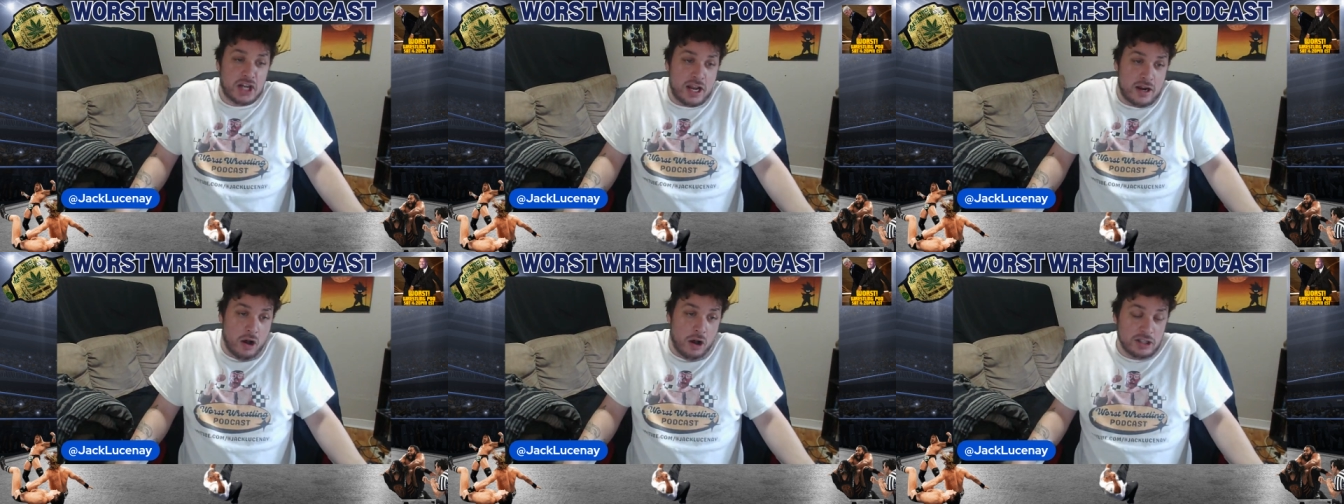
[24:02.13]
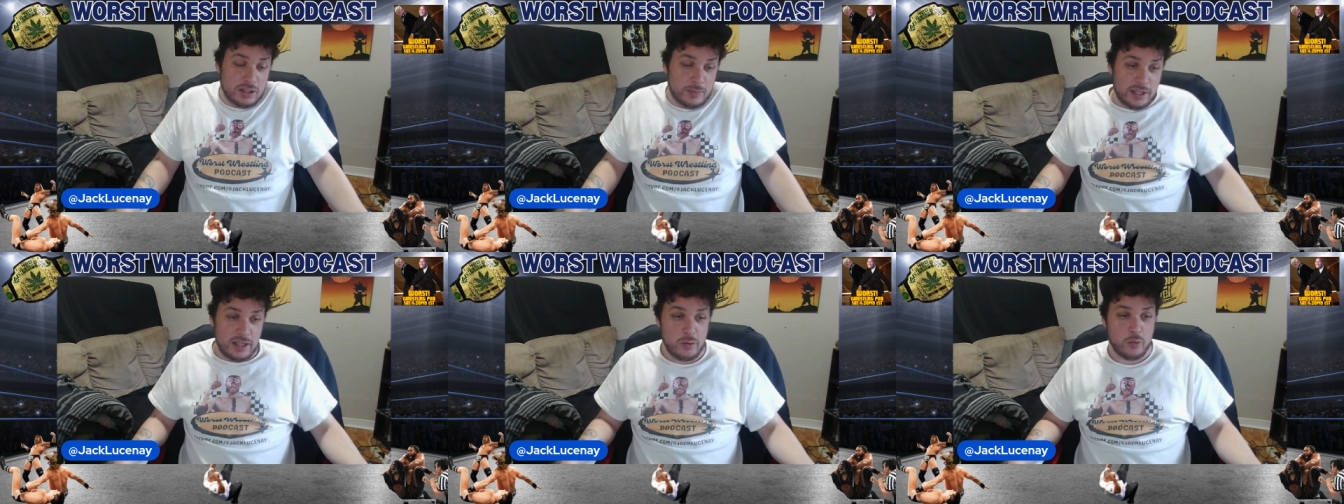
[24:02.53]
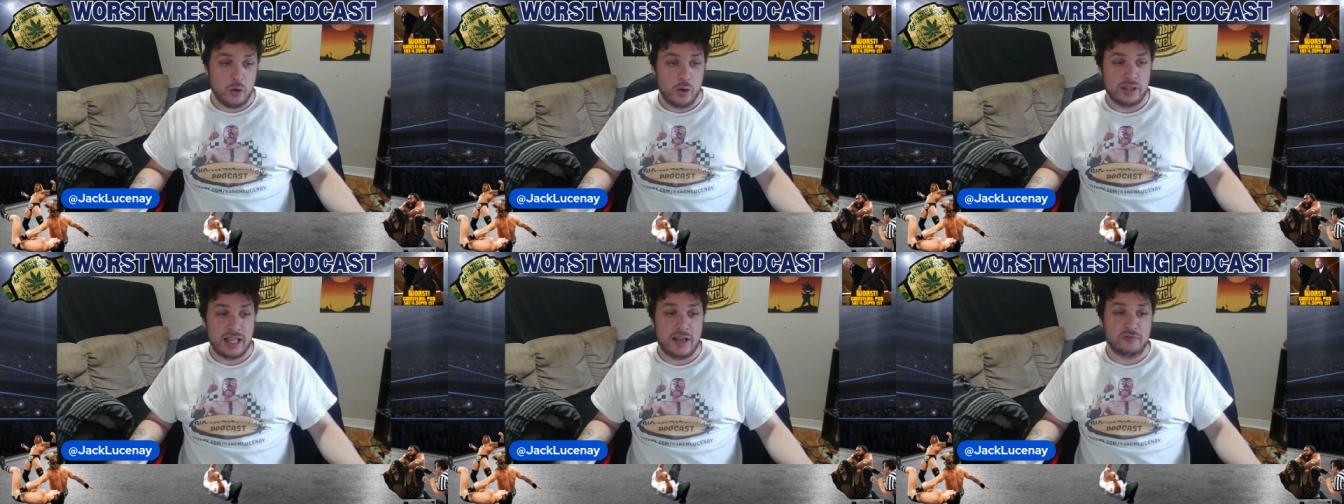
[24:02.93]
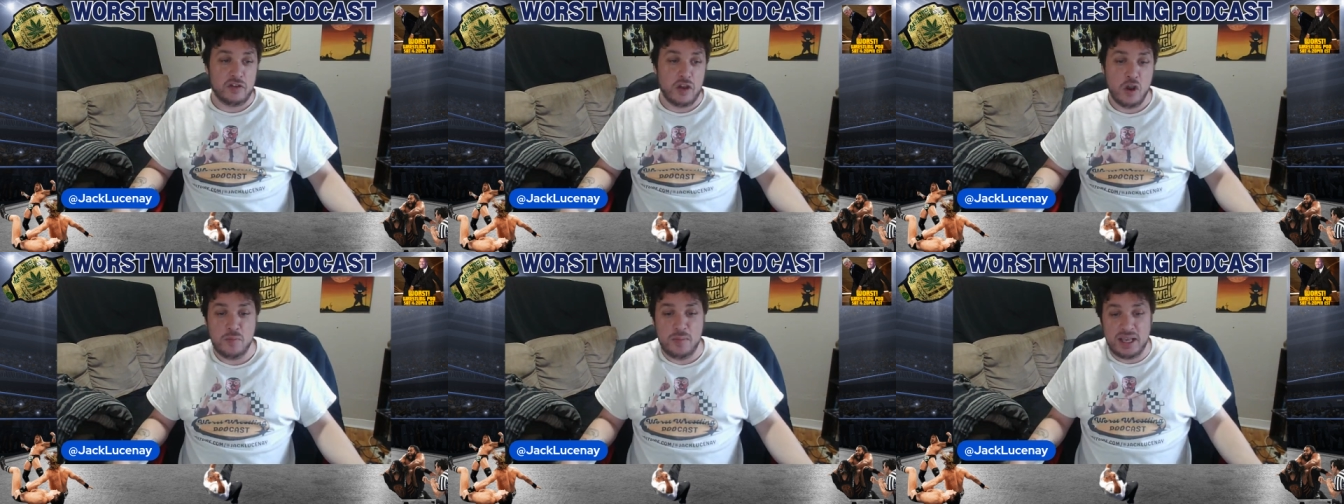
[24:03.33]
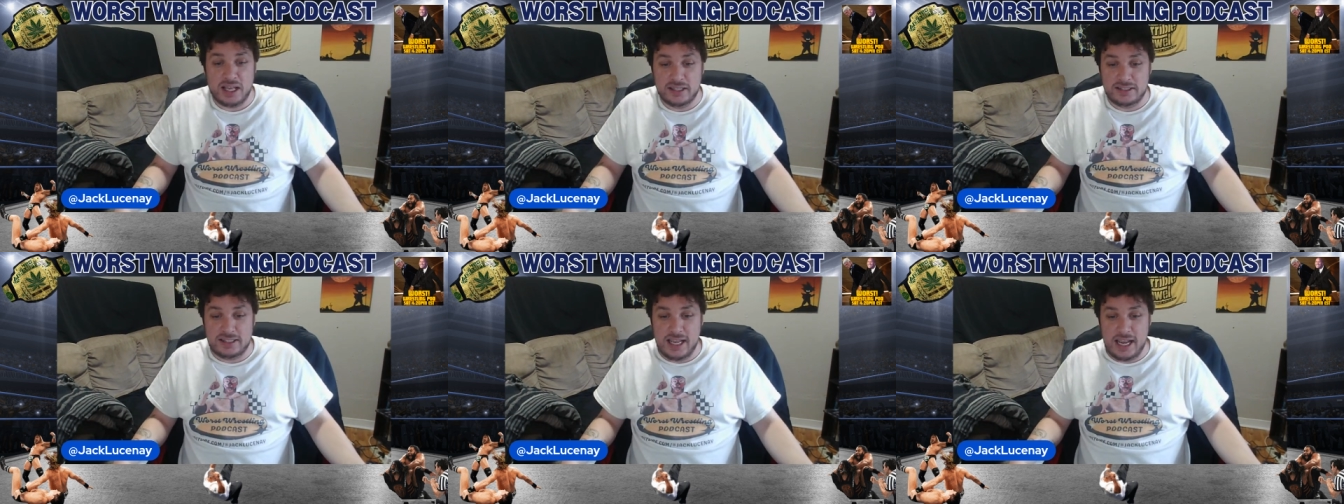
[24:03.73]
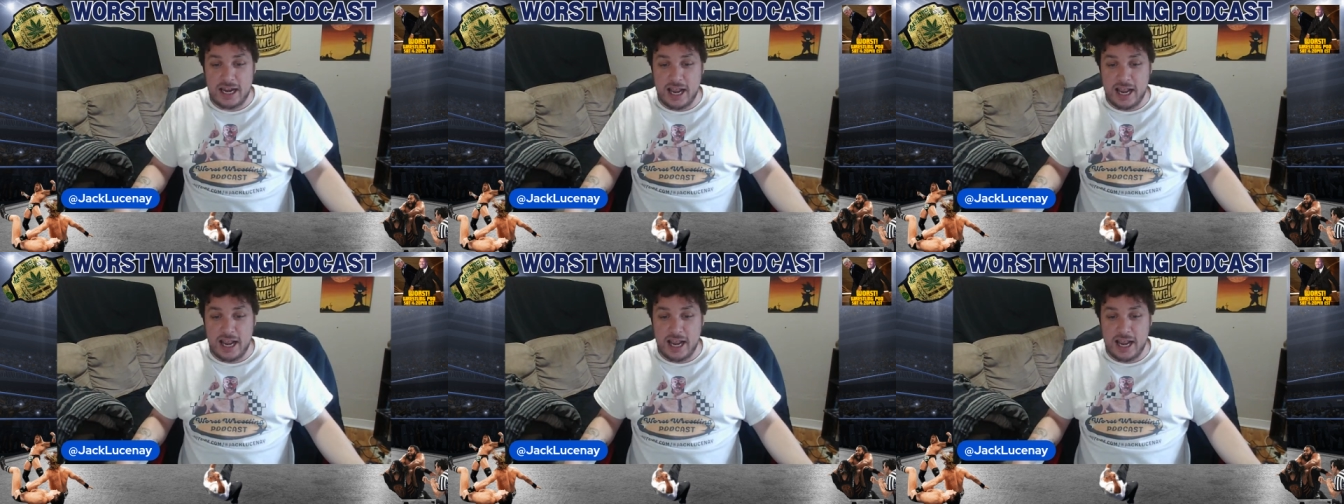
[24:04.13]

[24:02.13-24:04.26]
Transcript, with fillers: it ultimately ruined that feud because Dean